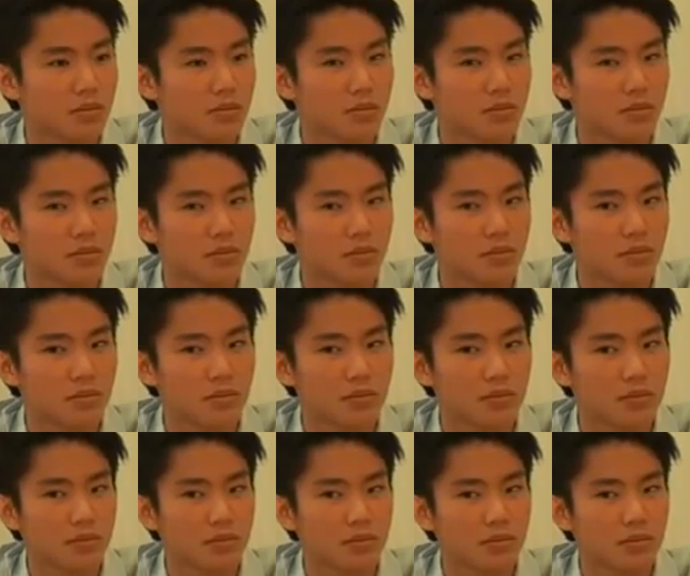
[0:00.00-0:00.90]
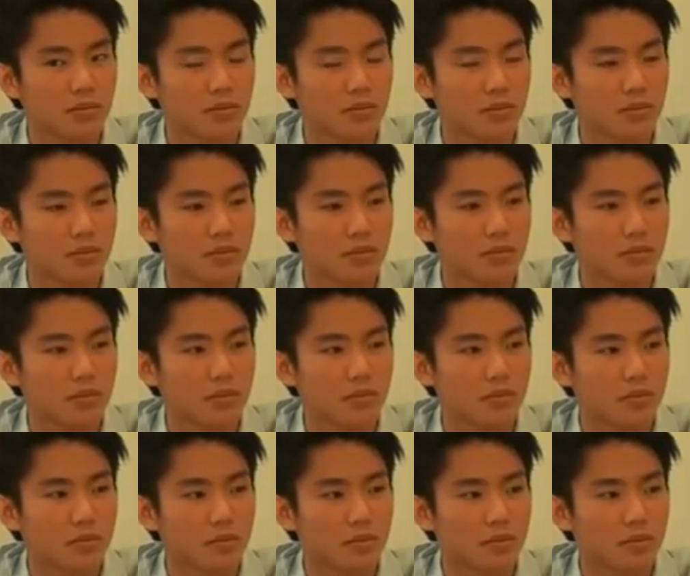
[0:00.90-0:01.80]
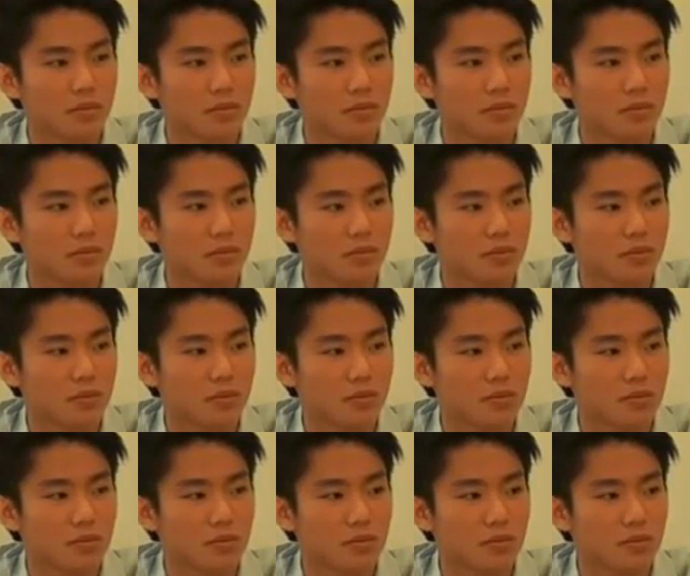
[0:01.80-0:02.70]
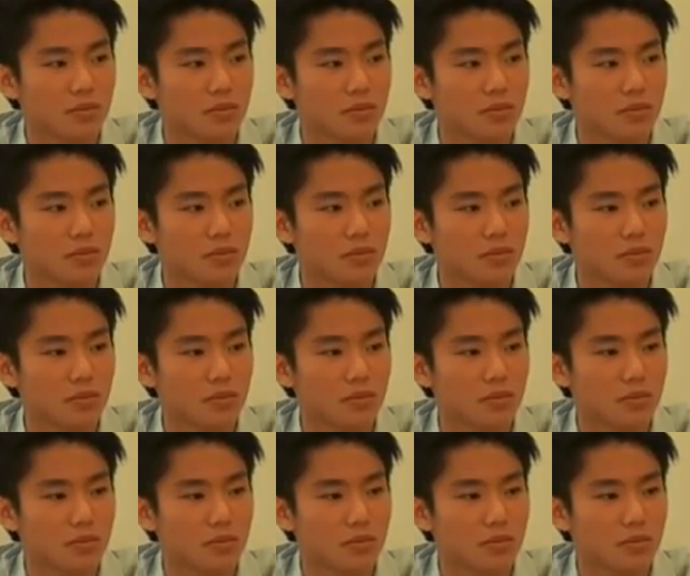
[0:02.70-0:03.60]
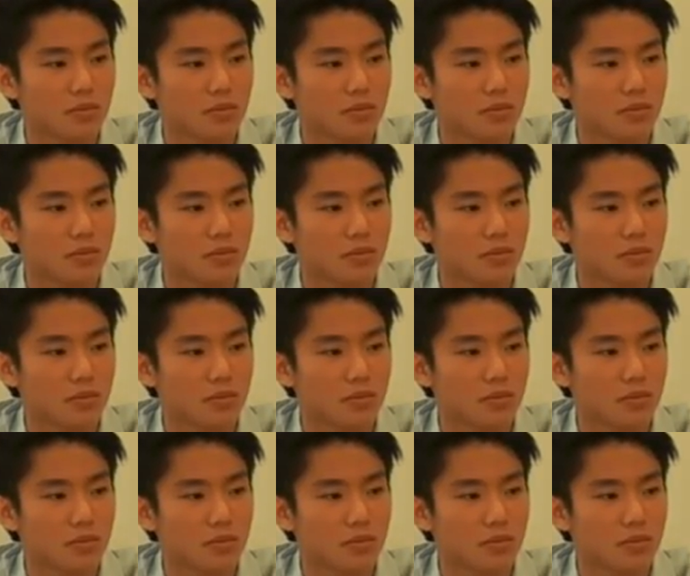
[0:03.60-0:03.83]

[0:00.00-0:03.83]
No words are spoken by the person on screen.